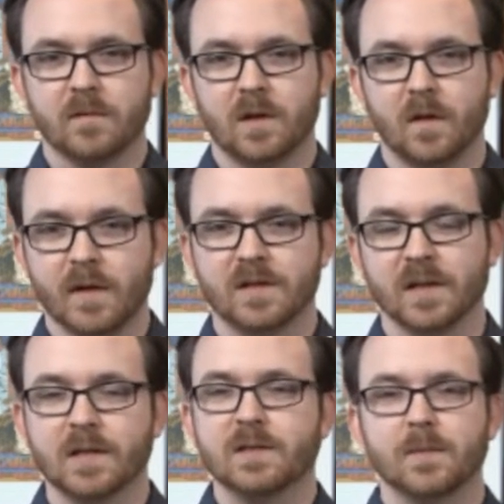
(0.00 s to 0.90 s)
on this
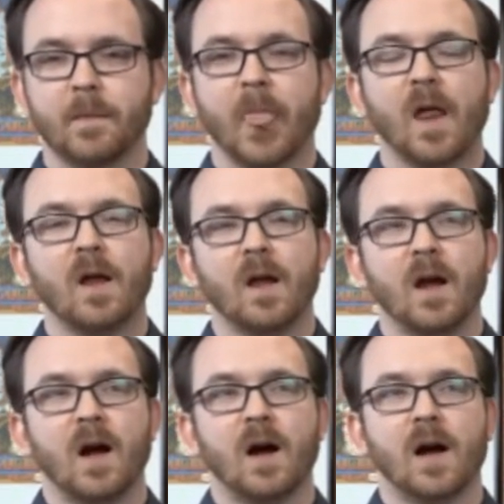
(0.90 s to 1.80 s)
list,
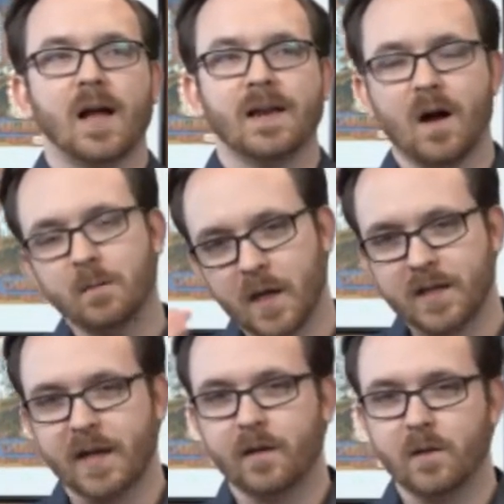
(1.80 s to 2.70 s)
and now I'm going
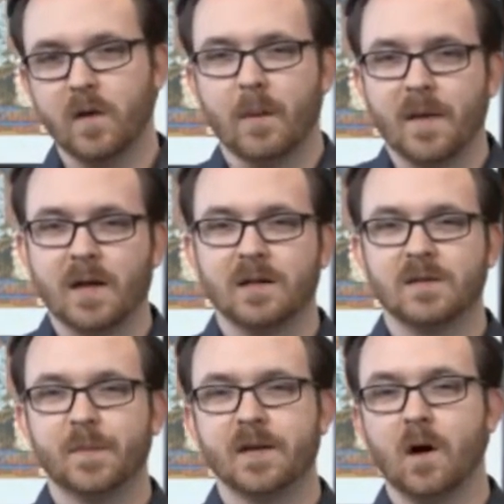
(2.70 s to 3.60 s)
to tell you that I'm not going to
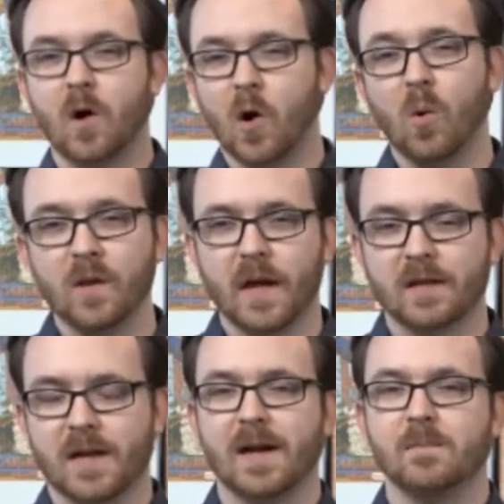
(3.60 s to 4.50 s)
spend a whole lot
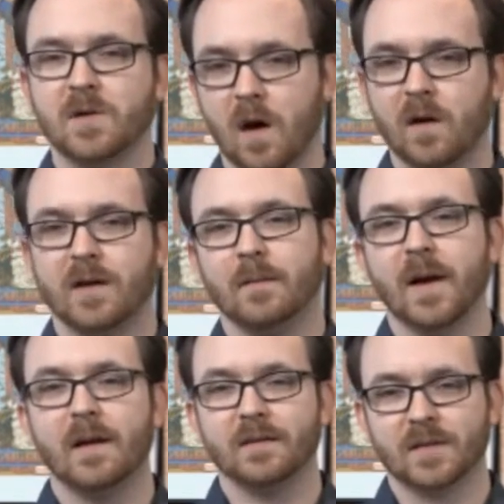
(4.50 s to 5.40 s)
of time talking
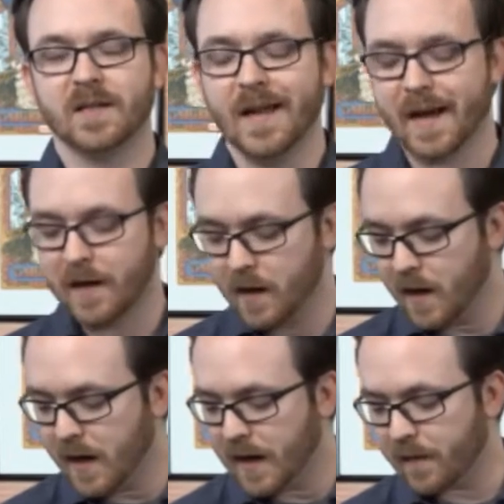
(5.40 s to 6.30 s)
about it today.
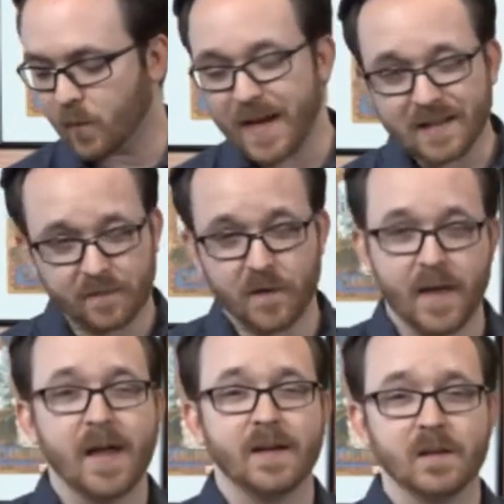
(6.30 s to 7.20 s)
And the reason for
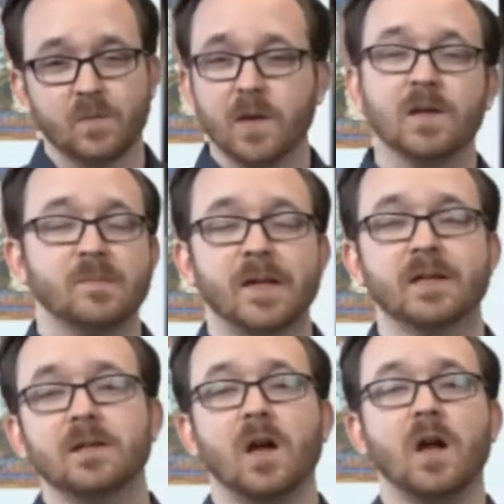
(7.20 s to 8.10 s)
that is we're going to
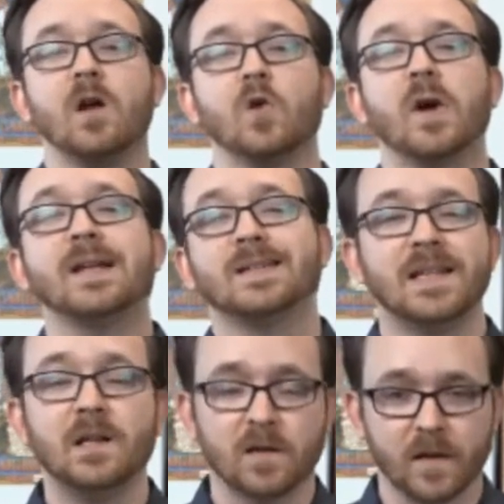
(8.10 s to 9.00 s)
spend a great
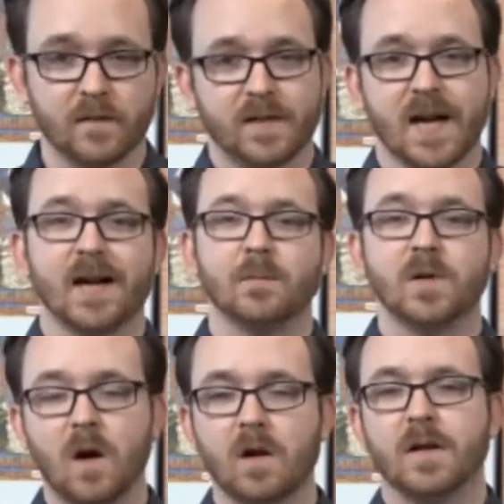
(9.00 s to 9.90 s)
deal of time
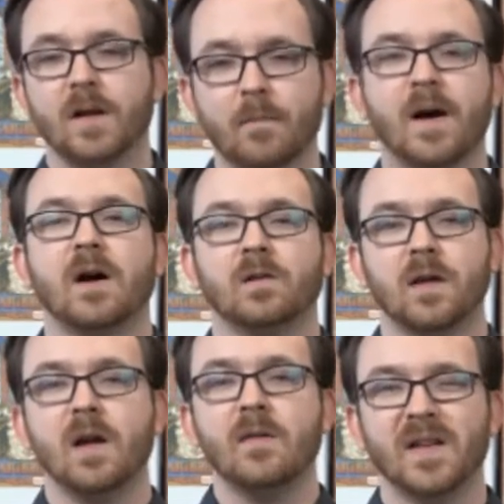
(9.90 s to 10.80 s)
talking about
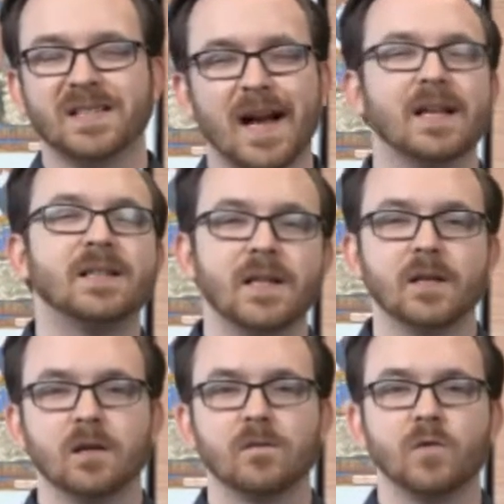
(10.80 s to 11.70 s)
this
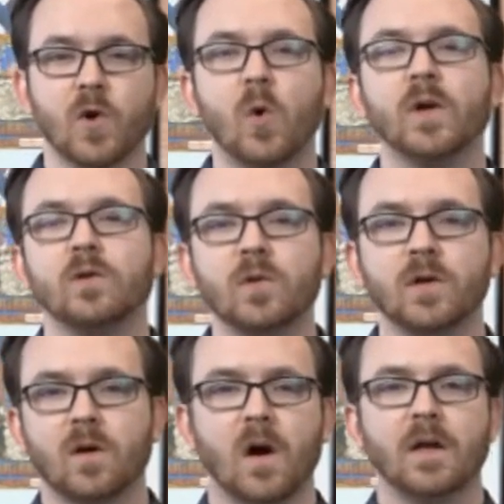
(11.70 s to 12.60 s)
idea of knowing who
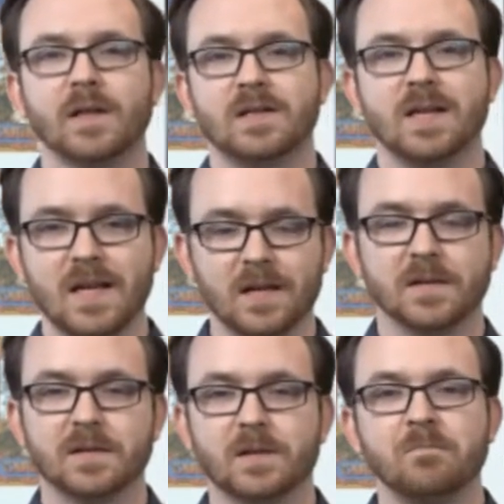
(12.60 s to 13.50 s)
your audience
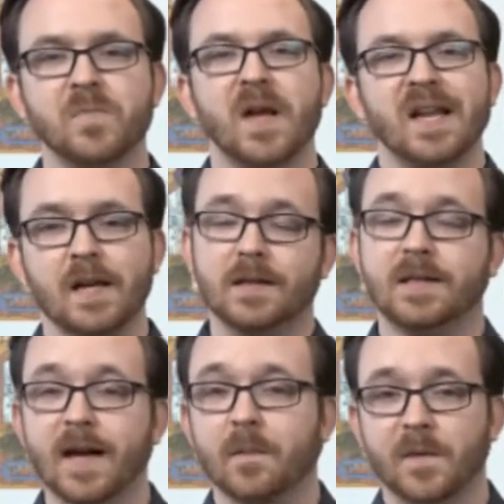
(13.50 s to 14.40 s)
is in
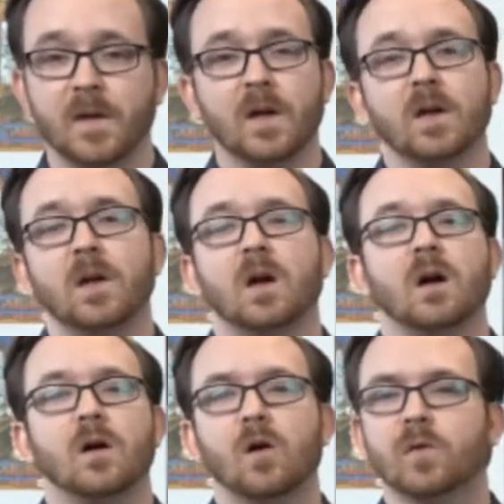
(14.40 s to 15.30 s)
depth
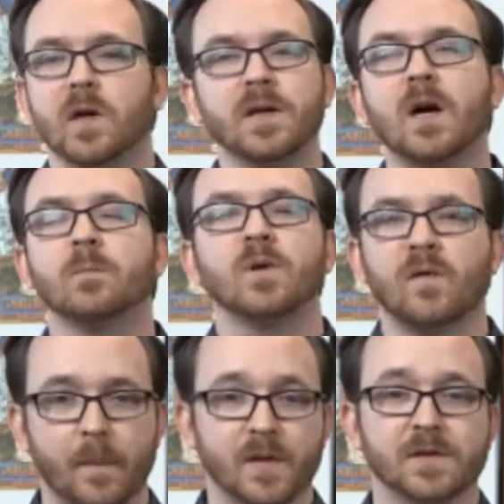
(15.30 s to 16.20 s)
over a number
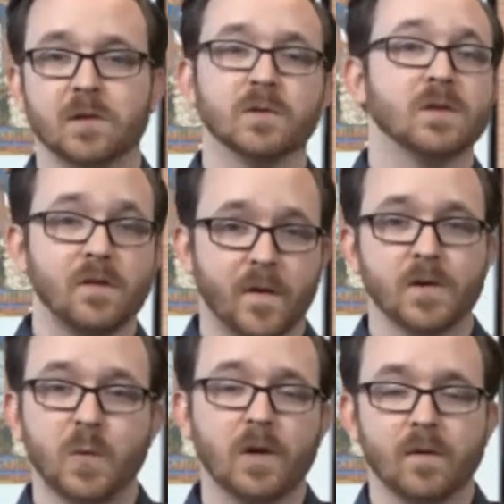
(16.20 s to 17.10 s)
of episodes. And the
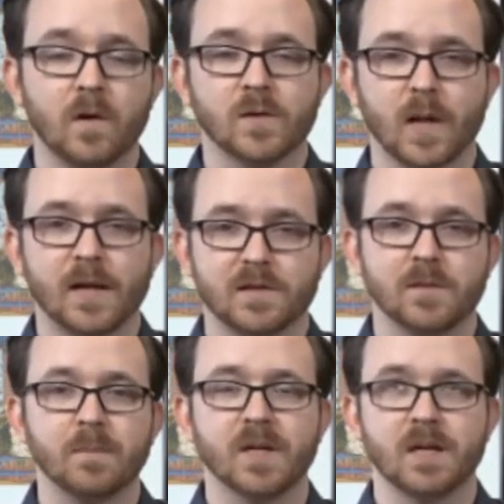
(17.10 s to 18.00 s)
first one of those will actually
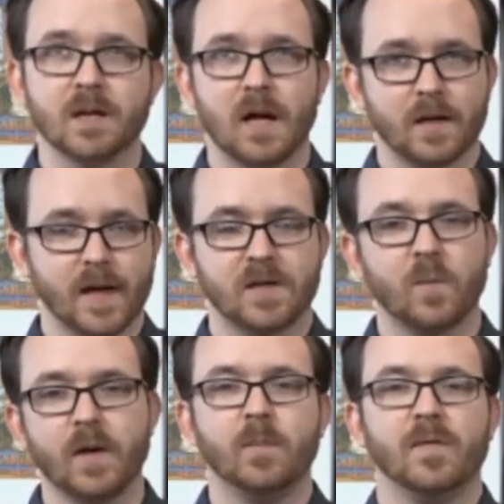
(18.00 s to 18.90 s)
be not next
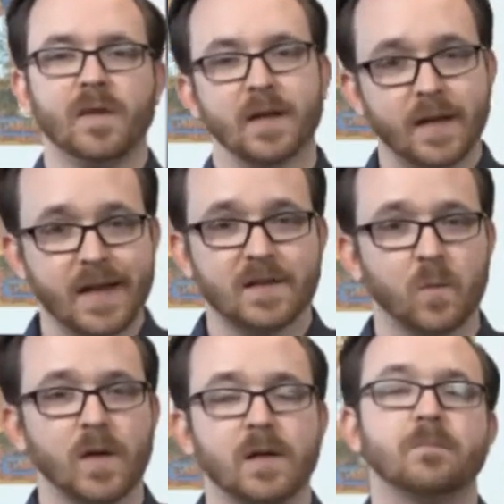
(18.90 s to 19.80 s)
week, but the next
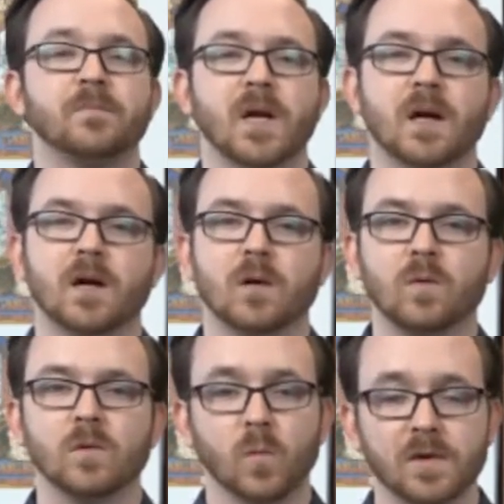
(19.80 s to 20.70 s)
week.
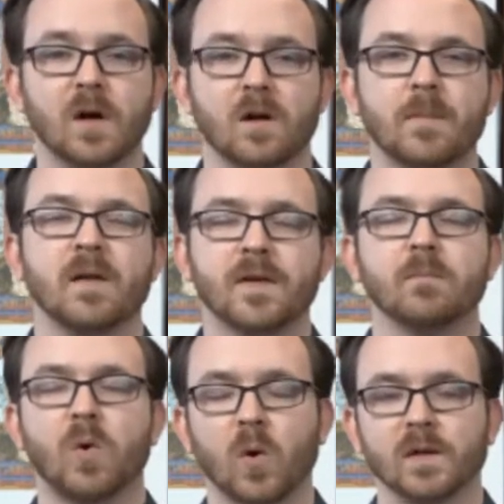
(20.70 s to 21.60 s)
We'll talk about the
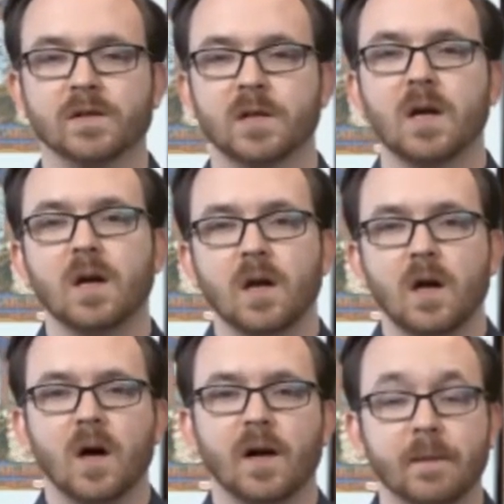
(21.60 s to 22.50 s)
importance
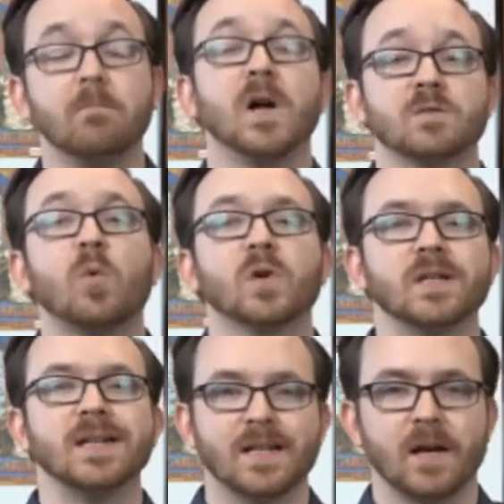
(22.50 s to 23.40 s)
in much more
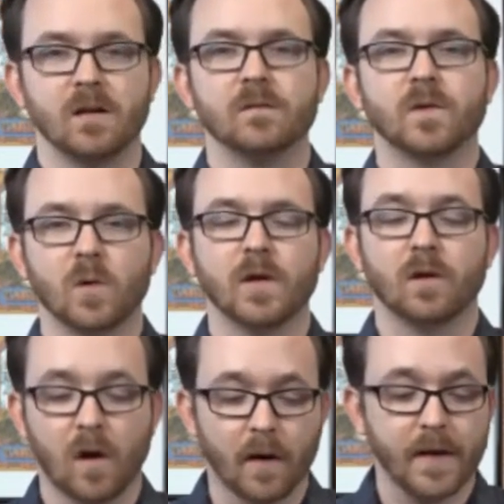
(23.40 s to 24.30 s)
detail of knowing
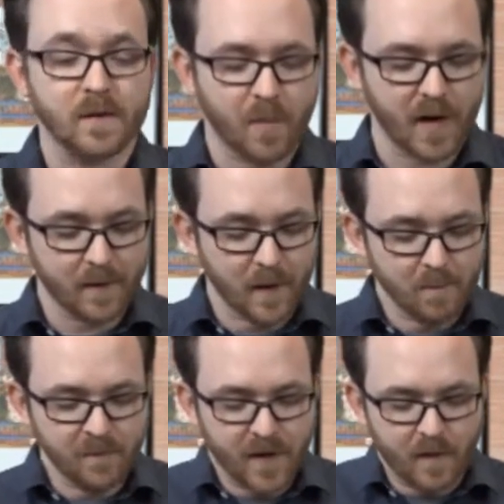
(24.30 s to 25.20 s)
your audience. But
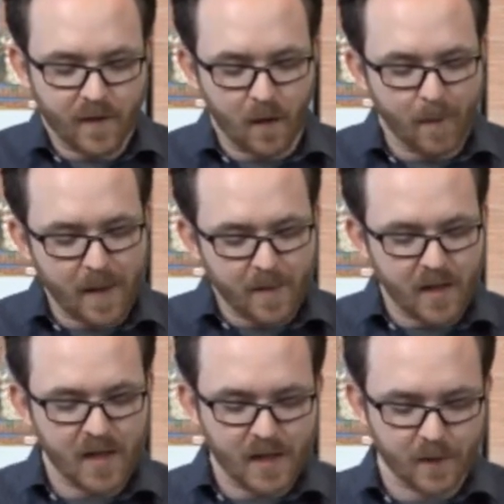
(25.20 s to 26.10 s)
the commandment
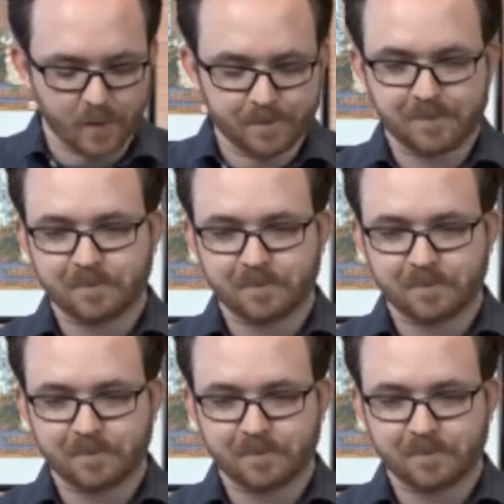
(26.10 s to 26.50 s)
here